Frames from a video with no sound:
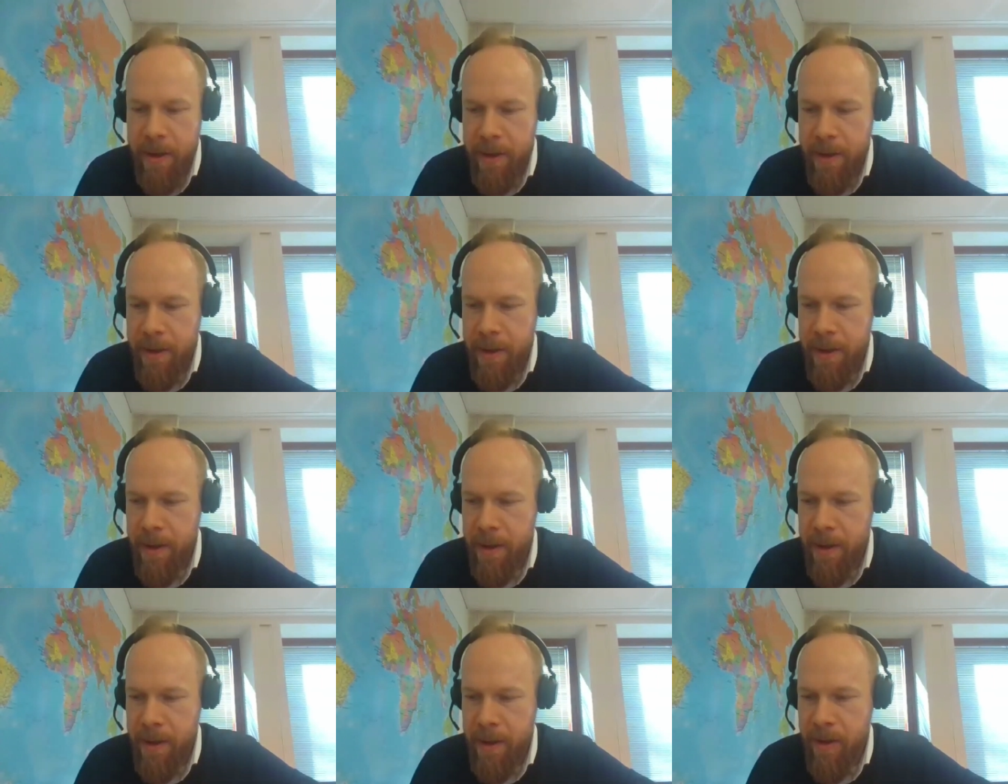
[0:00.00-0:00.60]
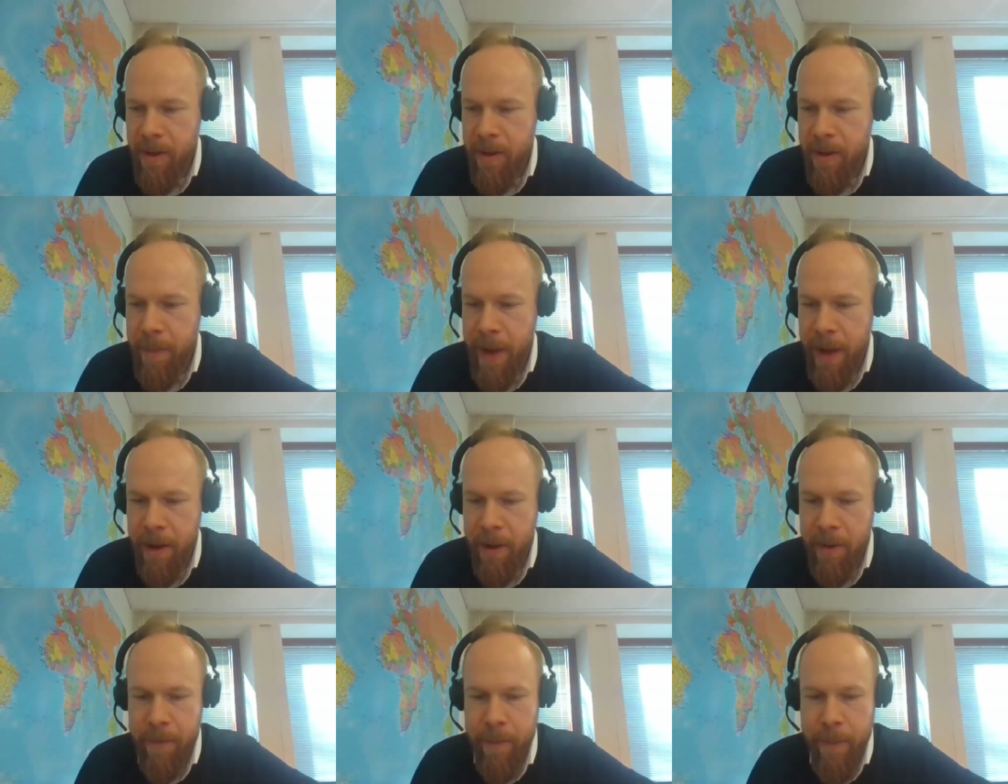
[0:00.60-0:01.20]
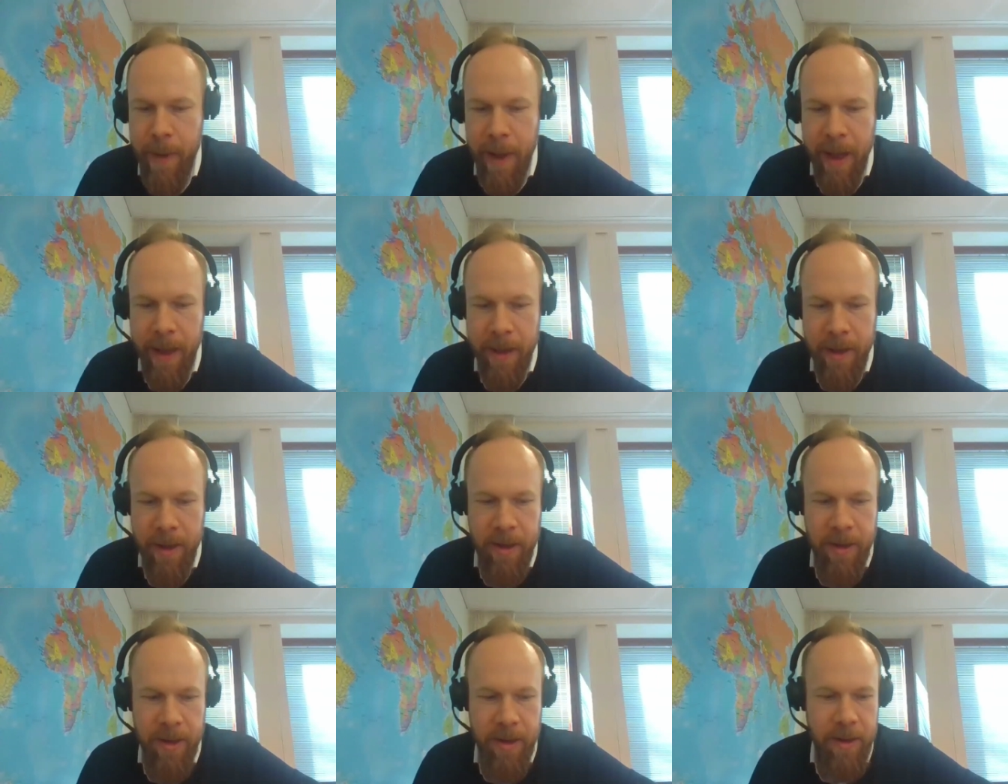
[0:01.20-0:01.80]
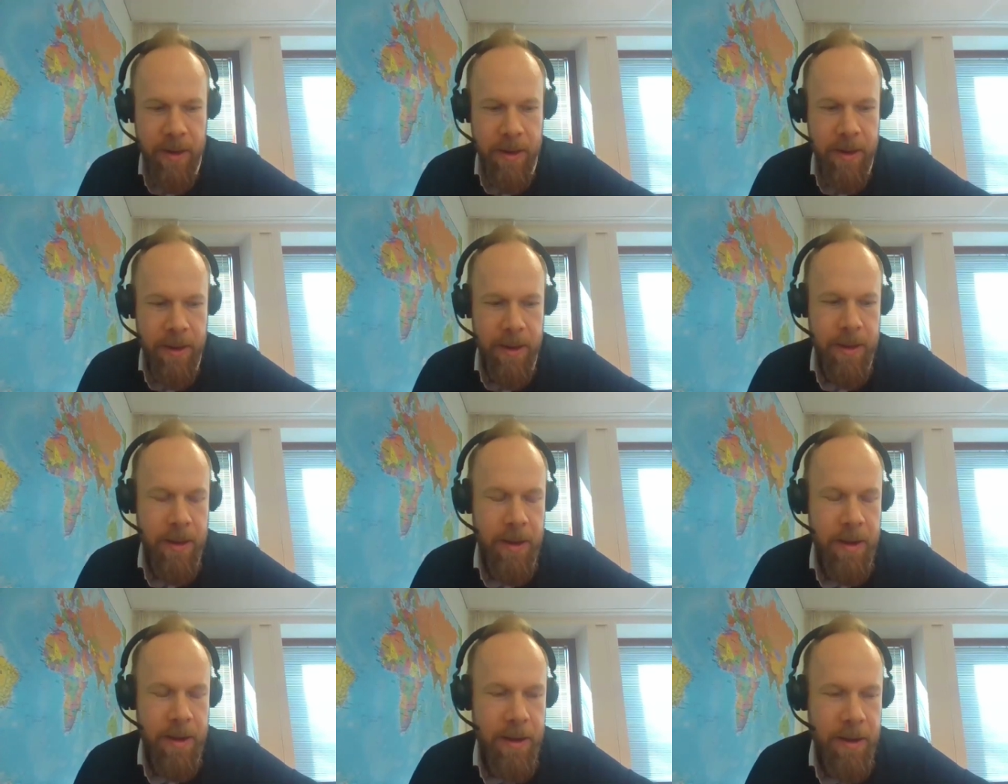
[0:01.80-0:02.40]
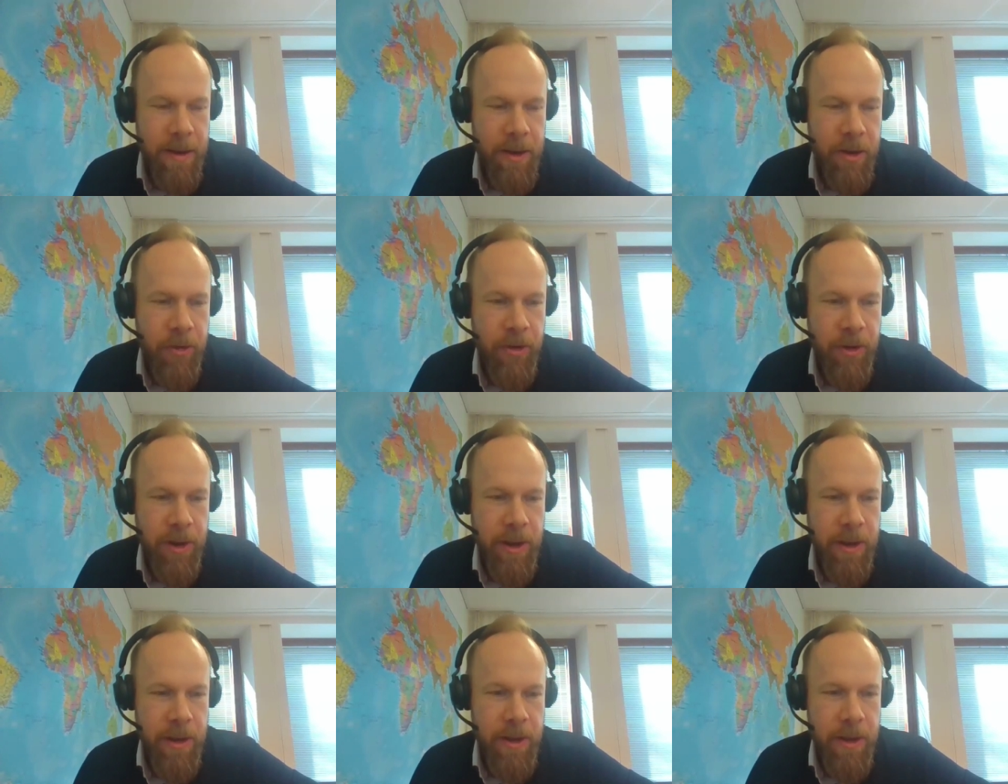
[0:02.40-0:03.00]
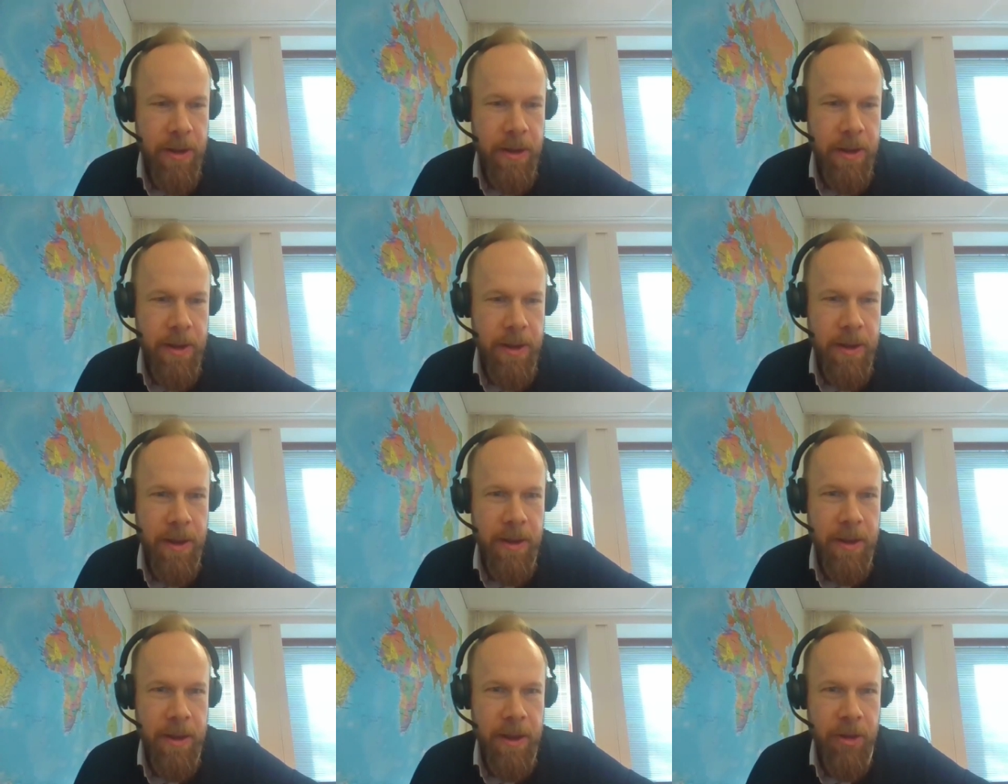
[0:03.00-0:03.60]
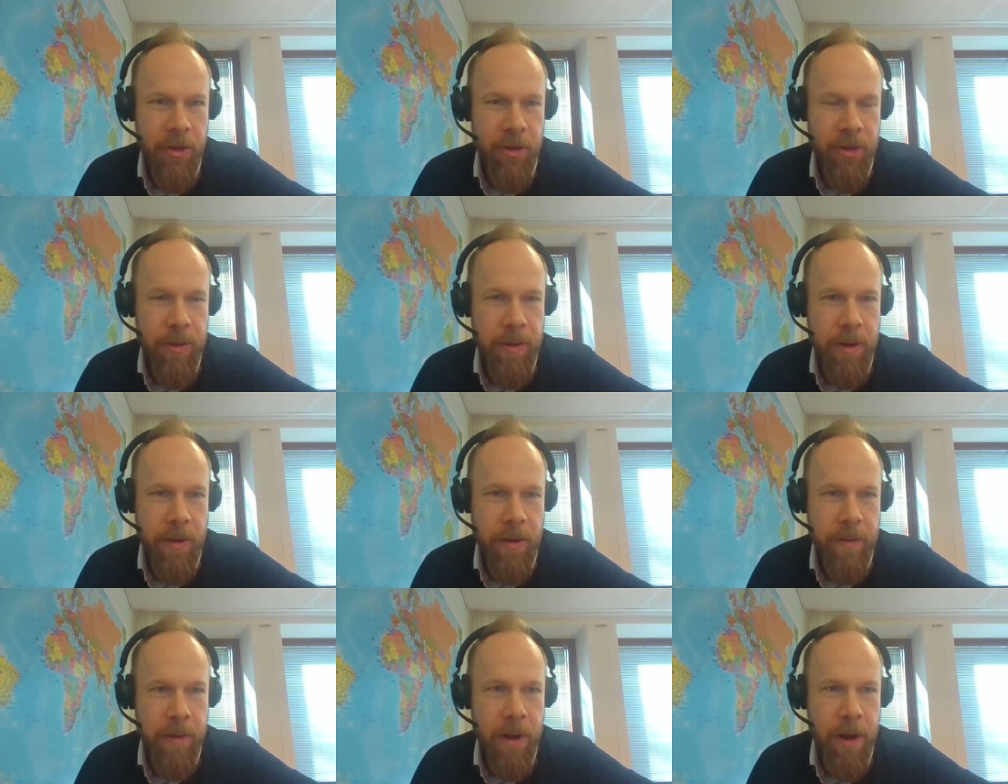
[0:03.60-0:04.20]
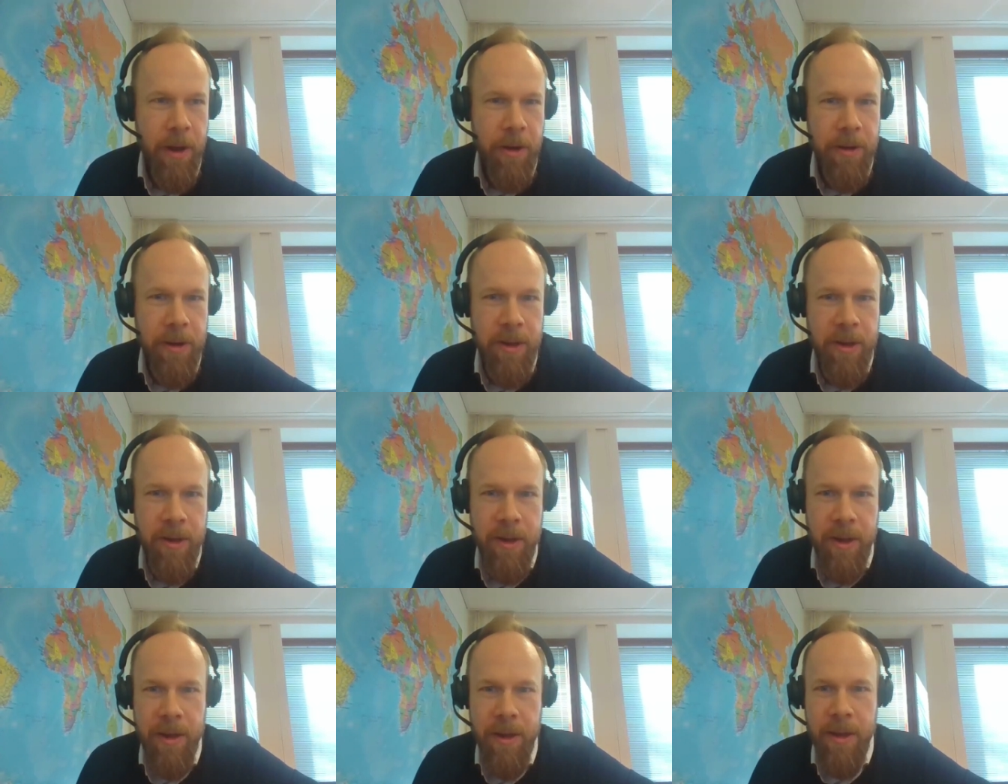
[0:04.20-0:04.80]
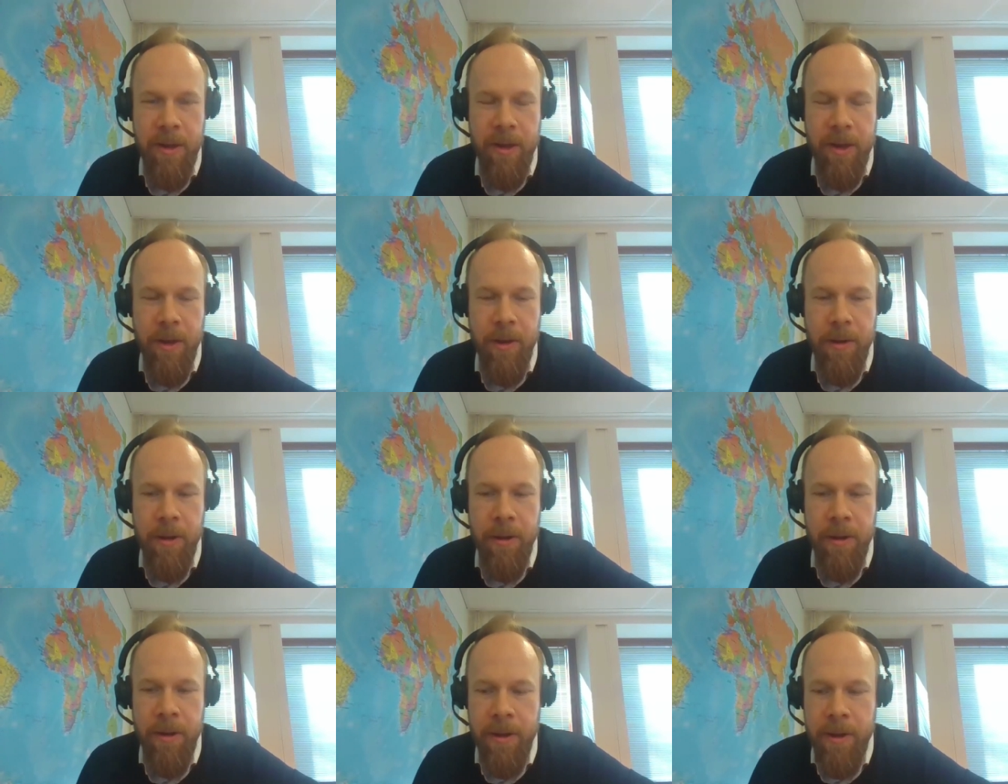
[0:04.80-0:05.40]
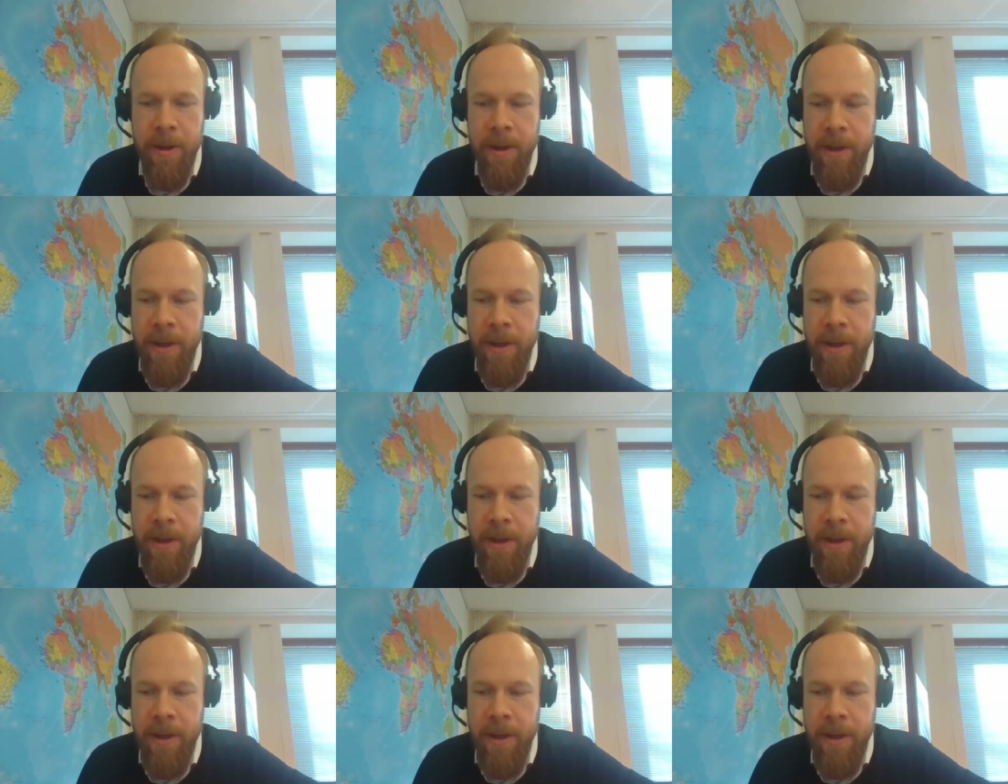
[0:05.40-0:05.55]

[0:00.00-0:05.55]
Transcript: Uh, it's the bank of banks in the country, uh, the issue of currency, and so on.